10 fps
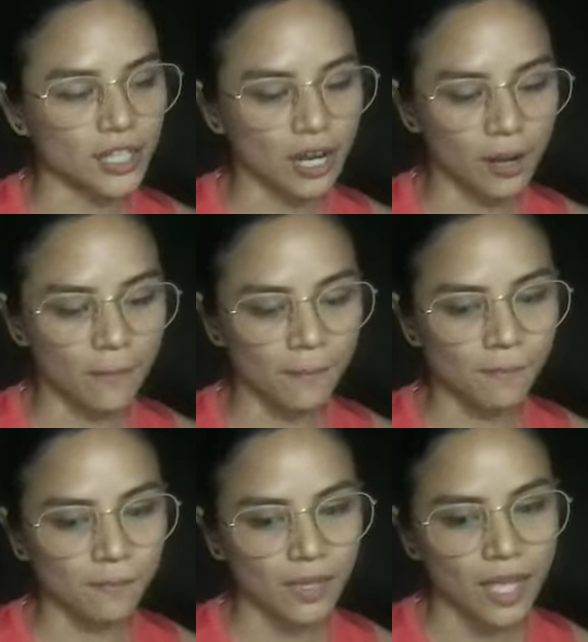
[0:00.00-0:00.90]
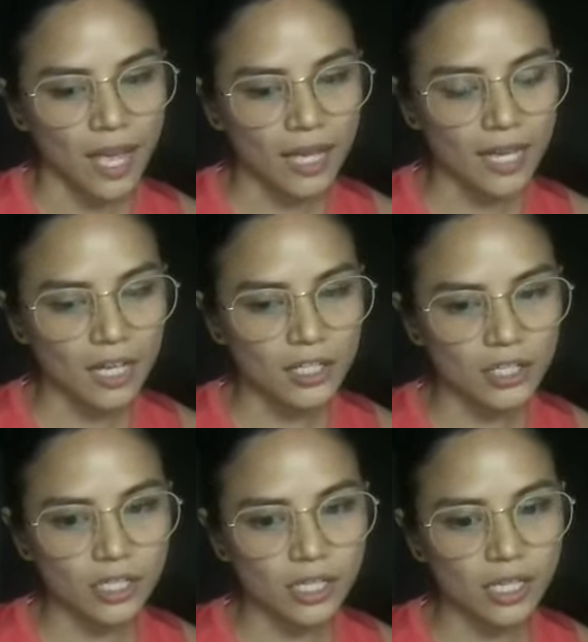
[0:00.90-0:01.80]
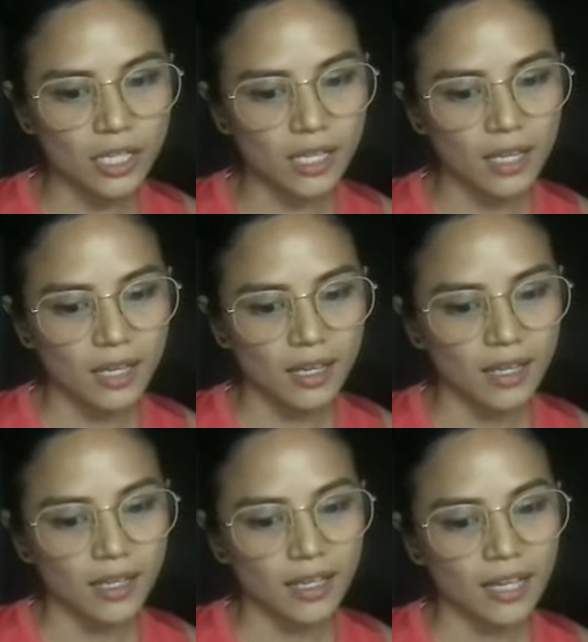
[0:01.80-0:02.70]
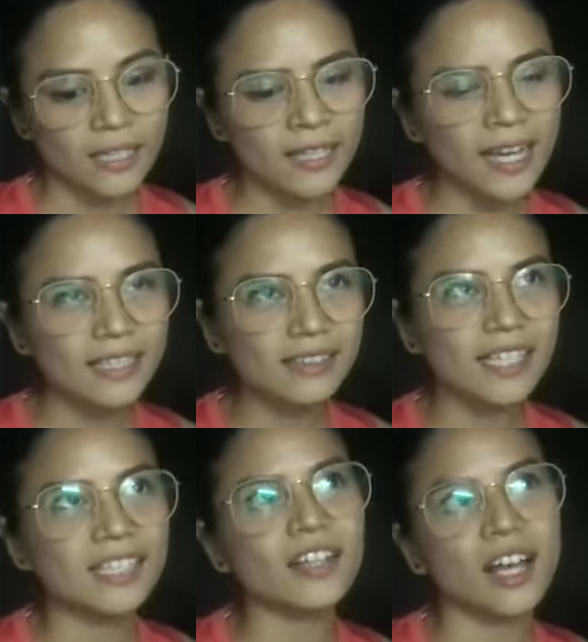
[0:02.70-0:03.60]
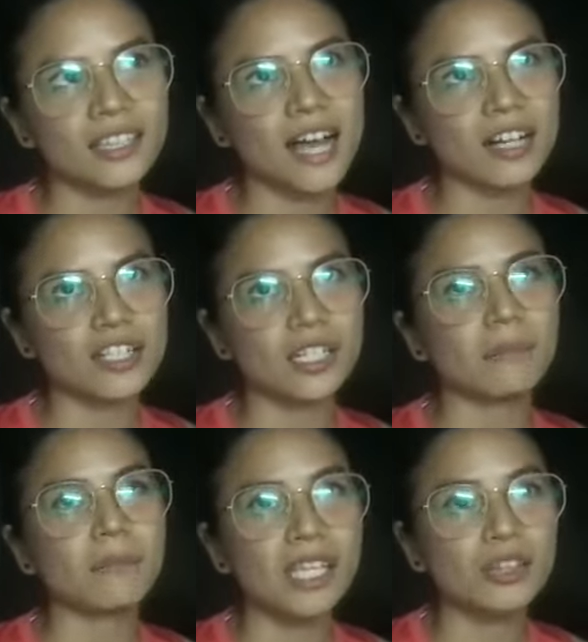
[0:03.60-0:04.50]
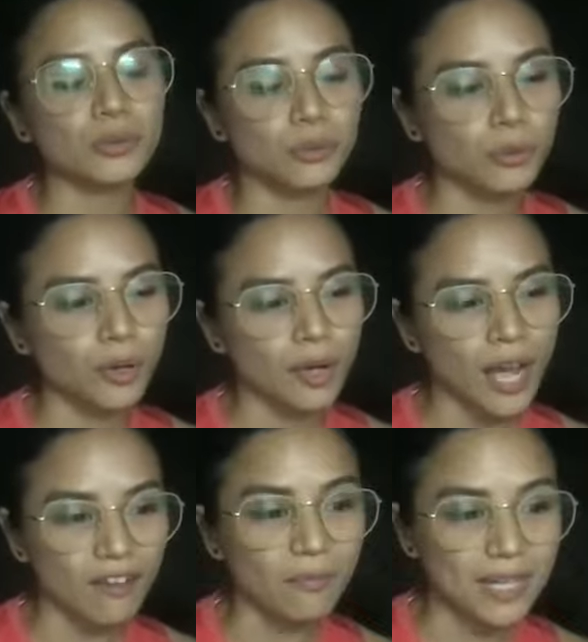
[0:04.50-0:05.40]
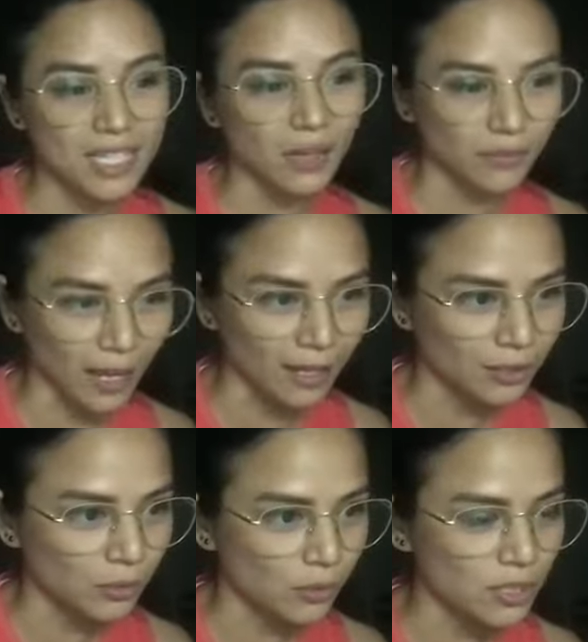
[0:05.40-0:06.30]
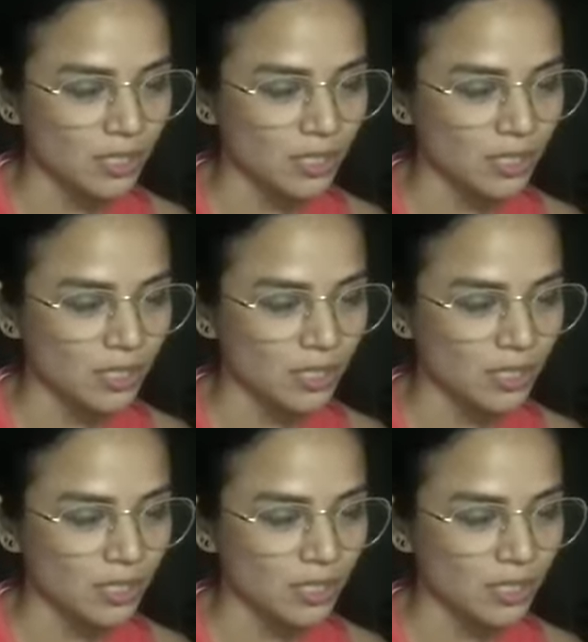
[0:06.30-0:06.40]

I actually, and I did not actually mean to have myself diagnosed.